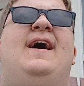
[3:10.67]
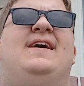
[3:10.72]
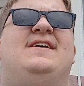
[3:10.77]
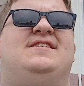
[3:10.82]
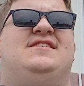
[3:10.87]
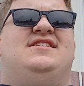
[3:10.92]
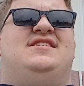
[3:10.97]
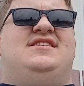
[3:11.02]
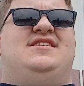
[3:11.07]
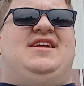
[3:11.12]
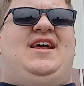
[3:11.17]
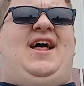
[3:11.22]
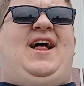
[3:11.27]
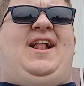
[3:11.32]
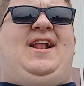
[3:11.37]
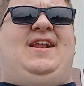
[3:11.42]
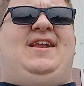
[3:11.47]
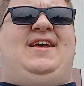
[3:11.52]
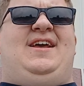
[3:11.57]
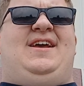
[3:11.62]

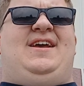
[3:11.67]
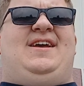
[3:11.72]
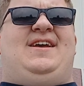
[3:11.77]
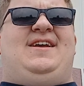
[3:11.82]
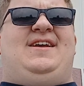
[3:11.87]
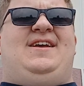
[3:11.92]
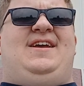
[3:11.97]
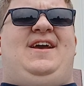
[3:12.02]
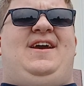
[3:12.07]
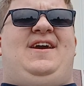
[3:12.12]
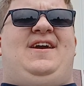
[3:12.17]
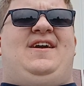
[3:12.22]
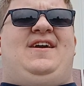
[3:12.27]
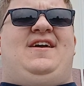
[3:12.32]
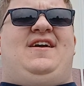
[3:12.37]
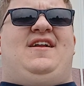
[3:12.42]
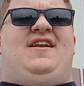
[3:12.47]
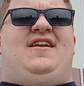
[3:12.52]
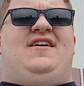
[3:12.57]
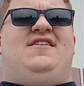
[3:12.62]
selling
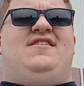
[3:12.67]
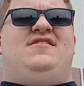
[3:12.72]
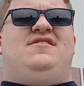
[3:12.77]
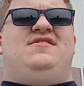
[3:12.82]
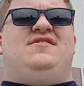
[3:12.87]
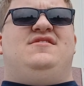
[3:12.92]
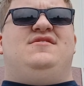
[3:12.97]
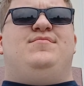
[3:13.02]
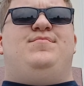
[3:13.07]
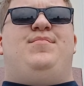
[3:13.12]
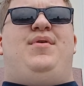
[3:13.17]
England